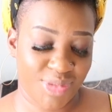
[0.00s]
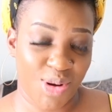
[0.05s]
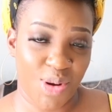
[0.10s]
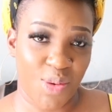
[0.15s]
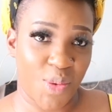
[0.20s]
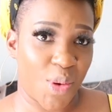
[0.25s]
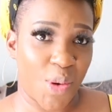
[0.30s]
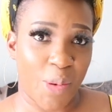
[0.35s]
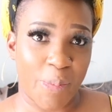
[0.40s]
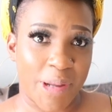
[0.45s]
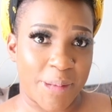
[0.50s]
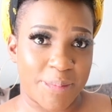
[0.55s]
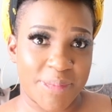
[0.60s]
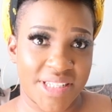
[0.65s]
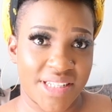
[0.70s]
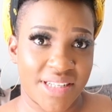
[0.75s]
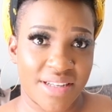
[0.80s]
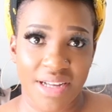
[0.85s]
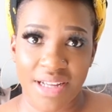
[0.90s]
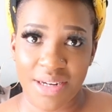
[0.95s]
Coke or
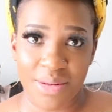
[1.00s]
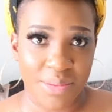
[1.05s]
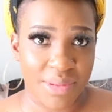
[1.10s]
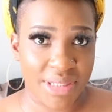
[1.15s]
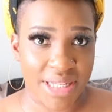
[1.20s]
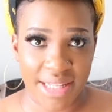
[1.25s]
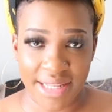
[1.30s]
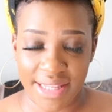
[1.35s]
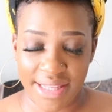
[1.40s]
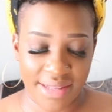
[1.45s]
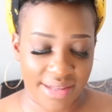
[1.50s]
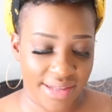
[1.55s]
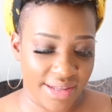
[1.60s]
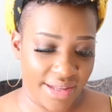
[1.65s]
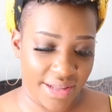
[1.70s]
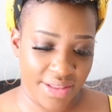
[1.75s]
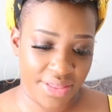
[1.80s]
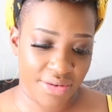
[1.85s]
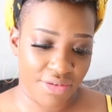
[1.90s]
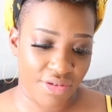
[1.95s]
Pepsi. I don't
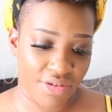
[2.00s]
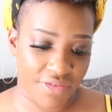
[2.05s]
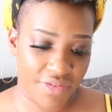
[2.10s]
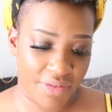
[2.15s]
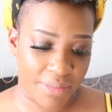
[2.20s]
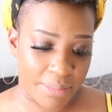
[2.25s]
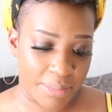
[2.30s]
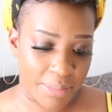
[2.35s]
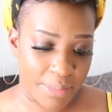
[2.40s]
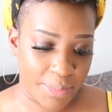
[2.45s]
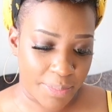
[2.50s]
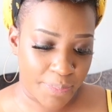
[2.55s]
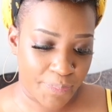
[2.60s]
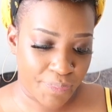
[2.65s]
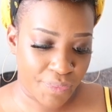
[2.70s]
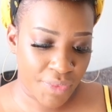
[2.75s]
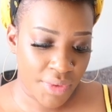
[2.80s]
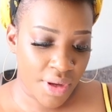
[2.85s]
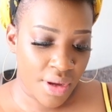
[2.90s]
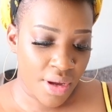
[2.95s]
like either of them.
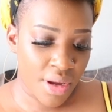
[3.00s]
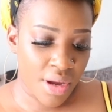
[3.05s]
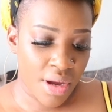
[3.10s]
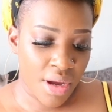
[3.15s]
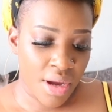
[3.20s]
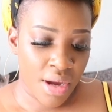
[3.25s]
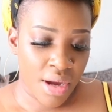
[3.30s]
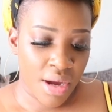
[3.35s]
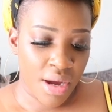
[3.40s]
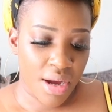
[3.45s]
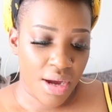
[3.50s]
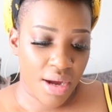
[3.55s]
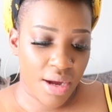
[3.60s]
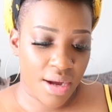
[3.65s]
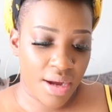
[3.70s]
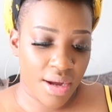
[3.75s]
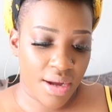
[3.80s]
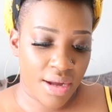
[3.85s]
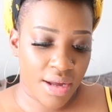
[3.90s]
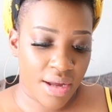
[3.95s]

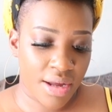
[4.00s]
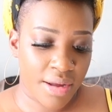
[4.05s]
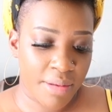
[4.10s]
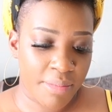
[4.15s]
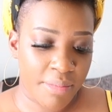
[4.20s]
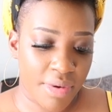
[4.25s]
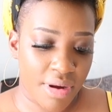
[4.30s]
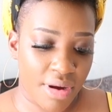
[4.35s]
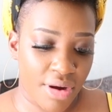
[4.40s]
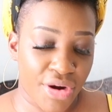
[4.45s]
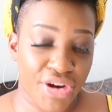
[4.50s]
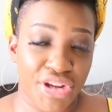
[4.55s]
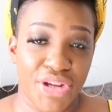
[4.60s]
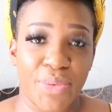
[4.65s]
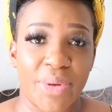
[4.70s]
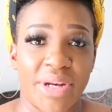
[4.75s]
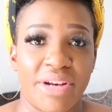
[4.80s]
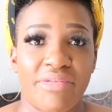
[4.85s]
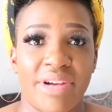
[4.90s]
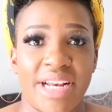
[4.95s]
Um, are
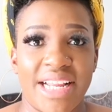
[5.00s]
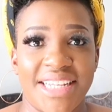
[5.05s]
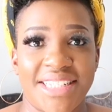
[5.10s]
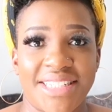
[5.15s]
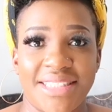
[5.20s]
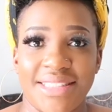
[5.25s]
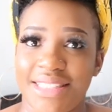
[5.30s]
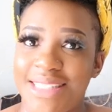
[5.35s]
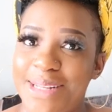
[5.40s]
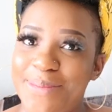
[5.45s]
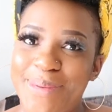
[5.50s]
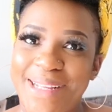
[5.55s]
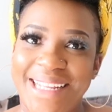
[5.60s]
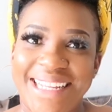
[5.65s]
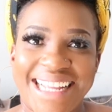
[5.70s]
you in a relationship?